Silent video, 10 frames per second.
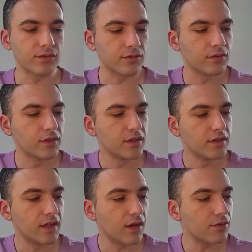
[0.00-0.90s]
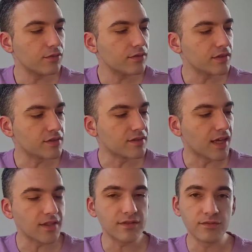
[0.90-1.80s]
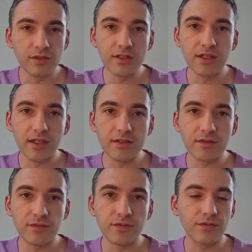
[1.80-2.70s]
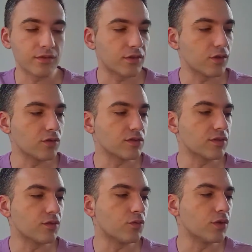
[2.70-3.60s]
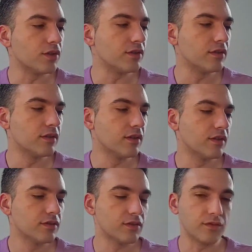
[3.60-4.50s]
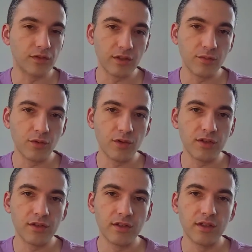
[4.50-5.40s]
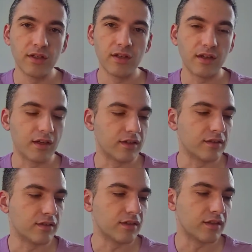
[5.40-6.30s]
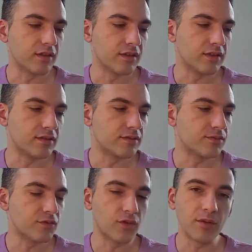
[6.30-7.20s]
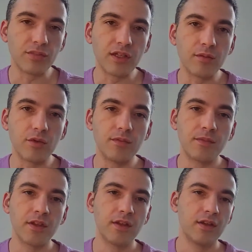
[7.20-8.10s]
So now it's nice, really nice and close to the wood, to the fingerboard, and it's quite playable.